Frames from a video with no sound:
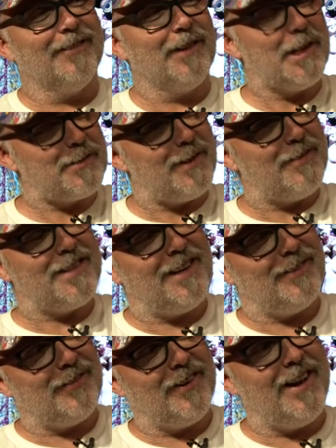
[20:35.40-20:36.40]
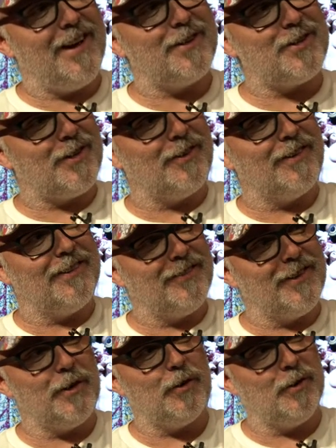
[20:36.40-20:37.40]
that well, that's what I've done a, for our show, for
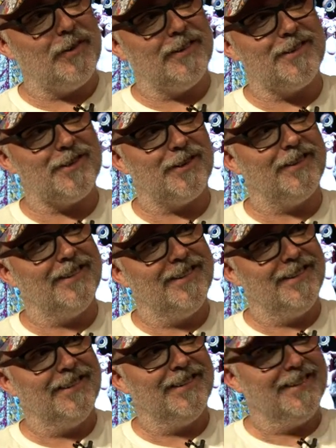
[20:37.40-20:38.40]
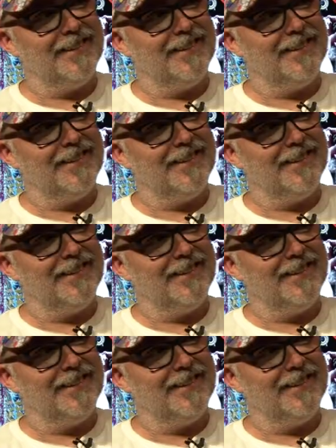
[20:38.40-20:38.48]
yeah. your show. Well,